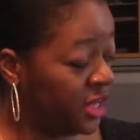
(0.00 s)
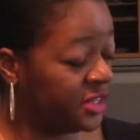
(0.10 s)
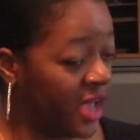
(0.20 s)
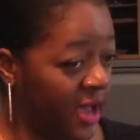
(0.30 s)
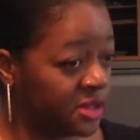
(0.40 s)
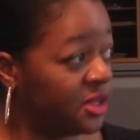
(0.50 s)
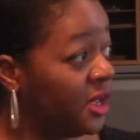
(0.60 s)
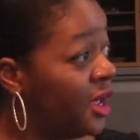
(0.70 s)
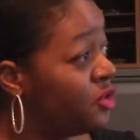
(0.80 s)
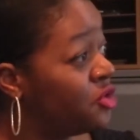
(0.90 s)
Exactly.
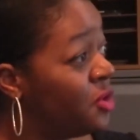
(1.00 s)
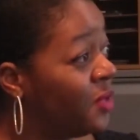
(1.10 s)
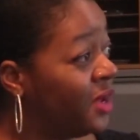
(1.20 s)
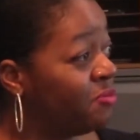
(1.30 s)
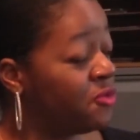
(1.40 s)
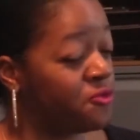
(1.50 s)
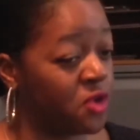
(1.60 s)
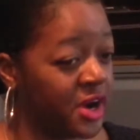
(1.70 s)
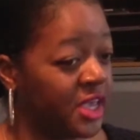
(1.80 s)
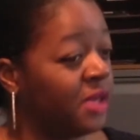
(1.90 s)
And you know what?
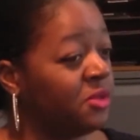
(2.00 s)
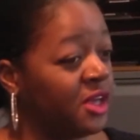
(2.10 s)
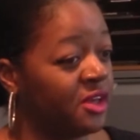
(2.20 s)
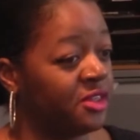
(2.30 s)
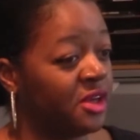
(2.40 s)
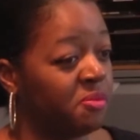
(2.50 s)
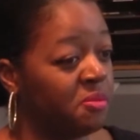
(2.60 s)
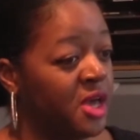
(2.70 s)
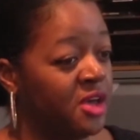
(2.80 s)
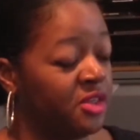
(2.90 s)
Before I came here,
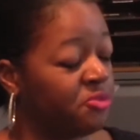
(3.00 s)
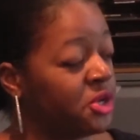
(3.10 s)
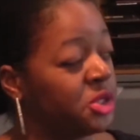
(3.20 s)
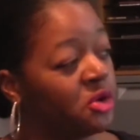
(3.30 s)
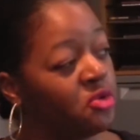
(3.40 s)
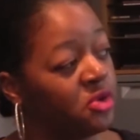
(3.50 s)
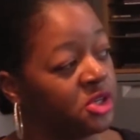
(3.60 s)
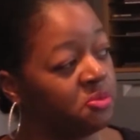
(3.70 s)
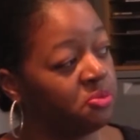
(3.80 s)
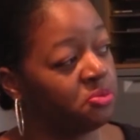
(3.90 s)
the preacher who
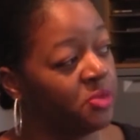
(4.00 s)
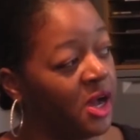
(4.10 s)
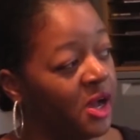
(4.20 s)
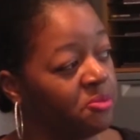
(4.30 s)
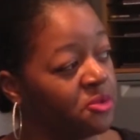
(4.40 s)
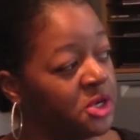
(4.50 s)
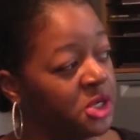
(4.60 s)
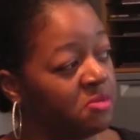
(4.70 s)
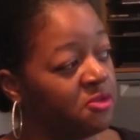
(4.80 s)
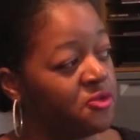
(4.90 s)
was
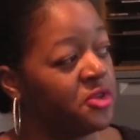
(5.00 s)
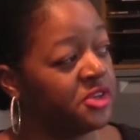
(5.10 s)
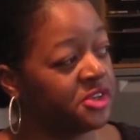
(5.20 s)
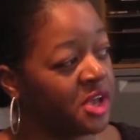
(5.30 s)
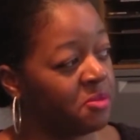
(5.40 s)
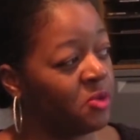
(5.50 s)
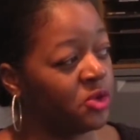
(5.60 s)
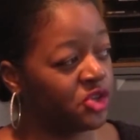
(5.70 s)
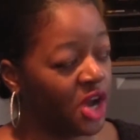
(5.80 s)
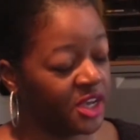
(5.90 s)
preaching before this segment
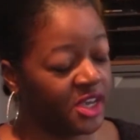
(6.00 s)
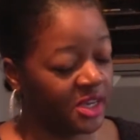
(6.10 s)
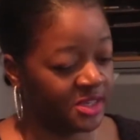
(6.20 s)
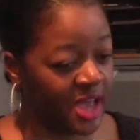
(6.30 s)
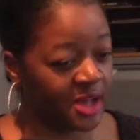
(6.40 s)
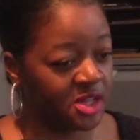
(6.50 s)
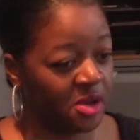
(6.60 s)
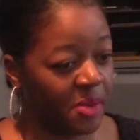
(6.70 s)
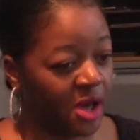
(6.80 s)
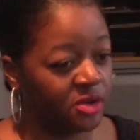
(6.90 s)
was talking exactly
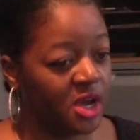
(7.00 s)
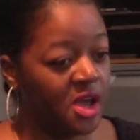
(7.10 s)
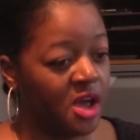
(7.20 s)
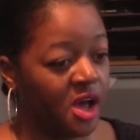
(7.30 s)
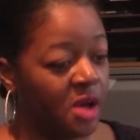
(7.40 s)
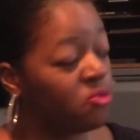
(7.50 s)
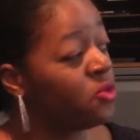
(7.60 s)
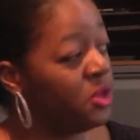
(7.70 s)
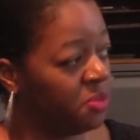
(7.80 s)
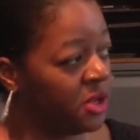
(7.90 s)
about
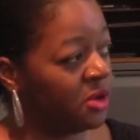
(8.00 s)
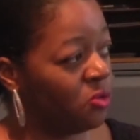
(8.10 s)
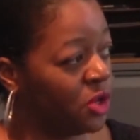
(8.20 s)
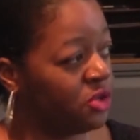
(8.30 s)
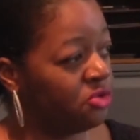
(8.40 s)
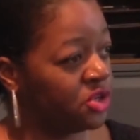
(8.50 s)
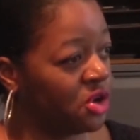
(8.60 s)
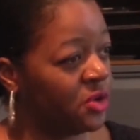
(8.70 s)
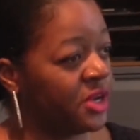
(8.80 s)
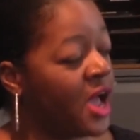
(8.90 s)
reaping what you
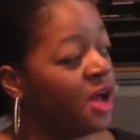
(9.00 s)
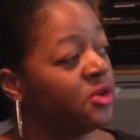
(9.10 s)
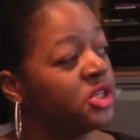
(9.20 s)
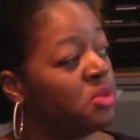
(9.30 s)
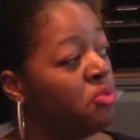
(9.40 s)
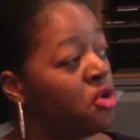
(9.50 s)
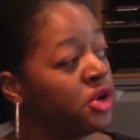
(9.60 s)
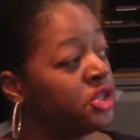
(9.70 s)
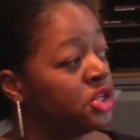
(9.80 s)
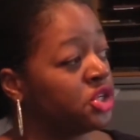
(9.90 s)
sow, and how it's
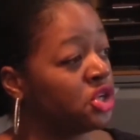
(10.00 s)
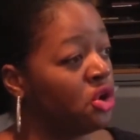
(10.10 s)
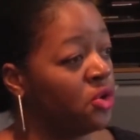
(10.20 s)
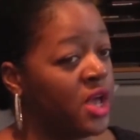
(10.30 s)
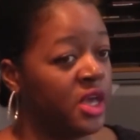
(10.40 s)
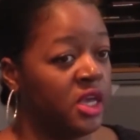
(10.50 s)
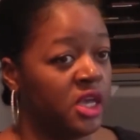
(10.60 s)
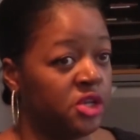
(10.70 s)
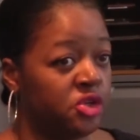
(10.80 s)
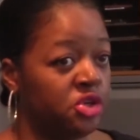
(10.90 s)
important to sow
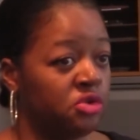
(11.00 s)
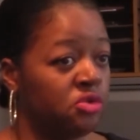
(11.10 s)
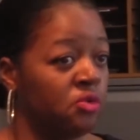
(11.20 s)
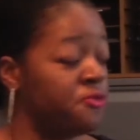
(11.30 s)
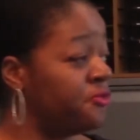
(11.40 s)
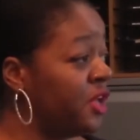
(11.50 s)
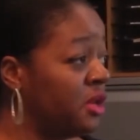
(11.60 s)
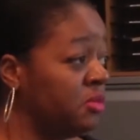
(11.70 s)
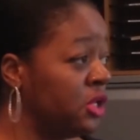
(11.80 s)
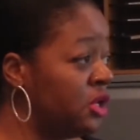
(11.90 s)
into
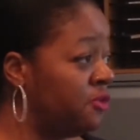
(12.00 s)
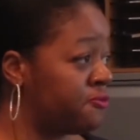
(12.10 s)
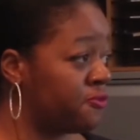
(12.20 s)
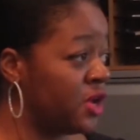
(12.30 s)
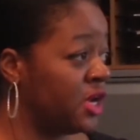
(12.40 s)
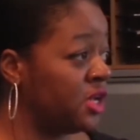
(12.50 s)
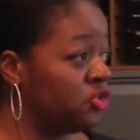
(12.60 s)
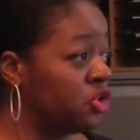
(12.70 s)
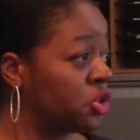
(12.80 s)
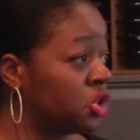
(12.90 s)
family,
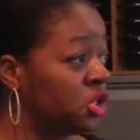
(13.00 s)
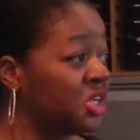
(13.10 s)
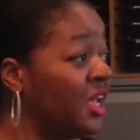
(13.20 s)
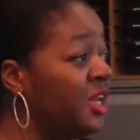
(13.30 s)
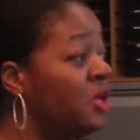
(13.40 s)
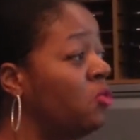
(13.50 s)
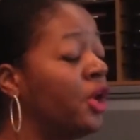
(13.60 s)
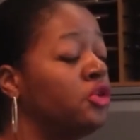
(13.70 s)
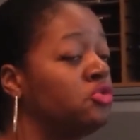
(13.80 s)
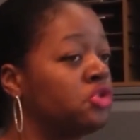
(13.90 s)
friends, your church.
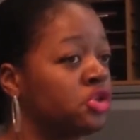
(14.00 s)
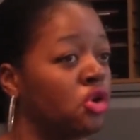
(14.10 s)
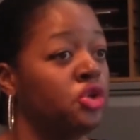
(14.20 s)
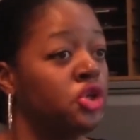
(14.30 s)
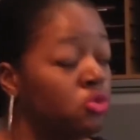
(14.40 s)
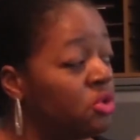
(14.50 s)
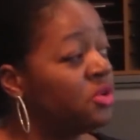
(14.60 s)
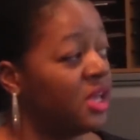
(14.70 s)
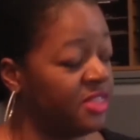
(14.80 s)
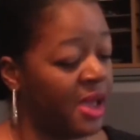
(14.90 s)
Anywhere you sow, you will
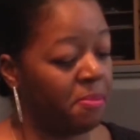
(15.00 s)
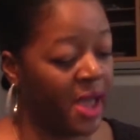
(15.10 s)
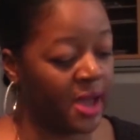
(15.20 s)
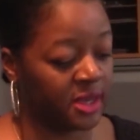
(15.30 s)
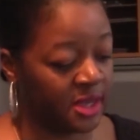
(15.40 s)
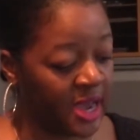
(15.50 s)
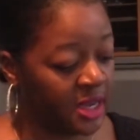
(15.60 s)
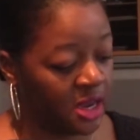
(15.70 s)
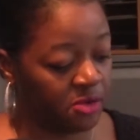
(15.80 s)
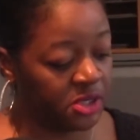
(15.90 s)
get that back, and
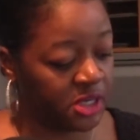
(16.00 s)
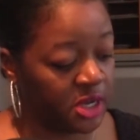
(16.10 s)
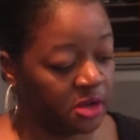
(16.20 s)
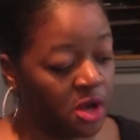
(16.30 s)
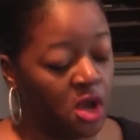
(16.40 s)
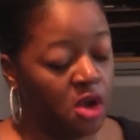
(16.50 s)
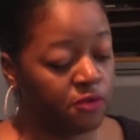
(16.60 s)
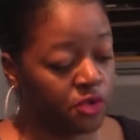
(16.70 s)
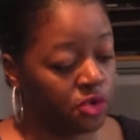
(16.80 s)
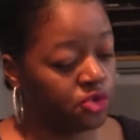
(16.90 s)
I guarantee it.
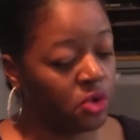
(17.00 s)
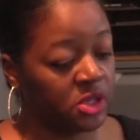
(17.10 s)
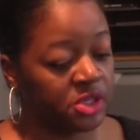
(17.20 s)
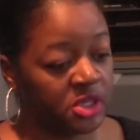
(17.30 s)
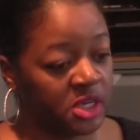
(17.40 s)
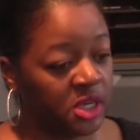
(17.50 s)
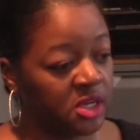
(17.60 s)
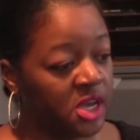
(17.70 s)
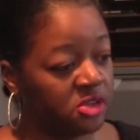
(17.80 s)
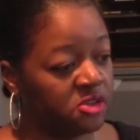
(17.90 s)
For those who are listening
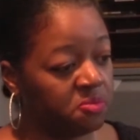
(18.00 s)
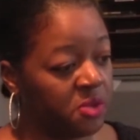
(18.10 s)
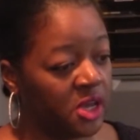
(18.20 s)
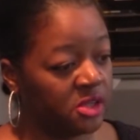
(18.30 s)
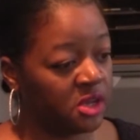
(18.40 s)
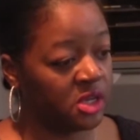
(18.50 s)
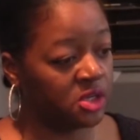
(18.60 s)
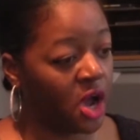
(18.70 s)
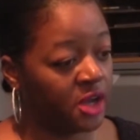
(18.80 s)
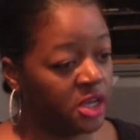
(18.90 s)
in
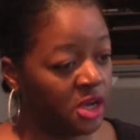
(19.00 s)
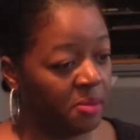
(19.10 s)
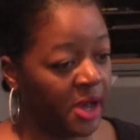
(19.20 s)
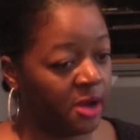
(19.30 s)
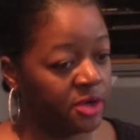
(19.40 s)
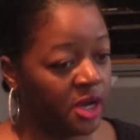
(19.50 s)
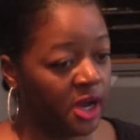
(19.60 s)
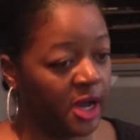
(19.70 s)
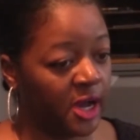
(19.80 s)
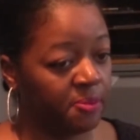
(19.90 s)
and talking about
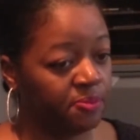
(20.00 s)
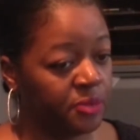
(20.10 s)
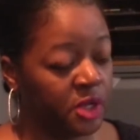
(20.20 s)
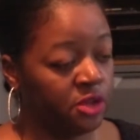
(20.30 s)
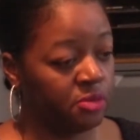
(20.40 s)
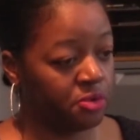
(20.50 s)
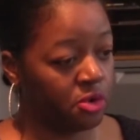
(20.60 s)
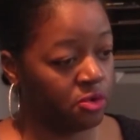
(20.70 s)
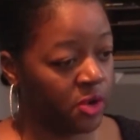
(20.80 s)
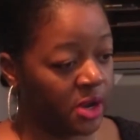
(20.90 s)
the
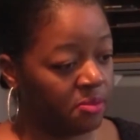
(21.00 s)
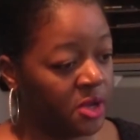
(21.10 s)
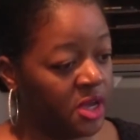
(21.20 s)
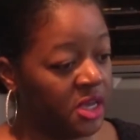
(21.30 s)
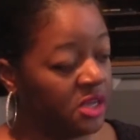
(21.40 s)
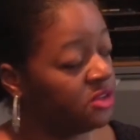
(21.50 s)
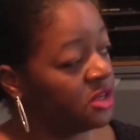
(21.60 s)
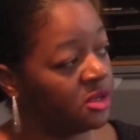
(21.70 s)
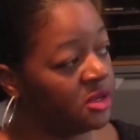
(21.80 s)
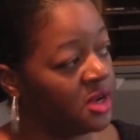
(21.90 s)
program, is
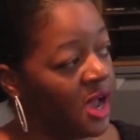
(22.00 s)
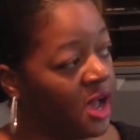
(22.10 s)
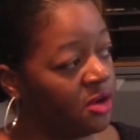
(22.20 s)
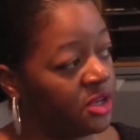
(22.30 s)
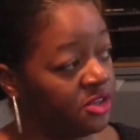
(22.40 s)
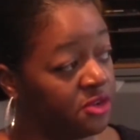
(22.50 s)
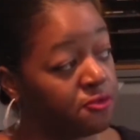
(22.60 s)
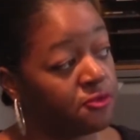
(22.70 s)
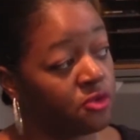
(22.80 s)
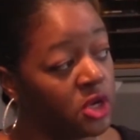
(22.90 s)
it
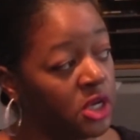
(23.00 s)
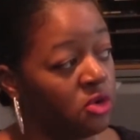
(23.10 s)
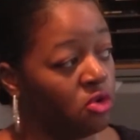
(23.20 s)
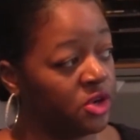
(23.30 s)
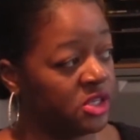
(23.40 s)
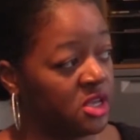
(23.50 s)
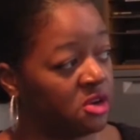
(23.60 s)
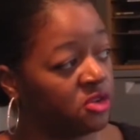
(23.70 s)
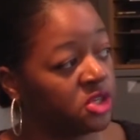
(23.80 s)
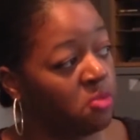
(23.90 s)
free, or is
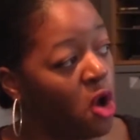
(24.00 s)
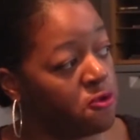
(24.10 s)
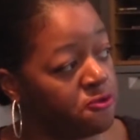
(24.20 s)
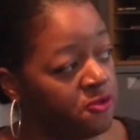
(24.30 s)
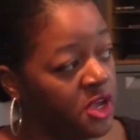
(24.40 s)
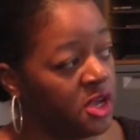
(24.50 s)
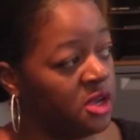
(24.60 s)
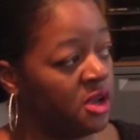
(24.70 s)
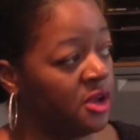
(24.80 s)
there a small fee?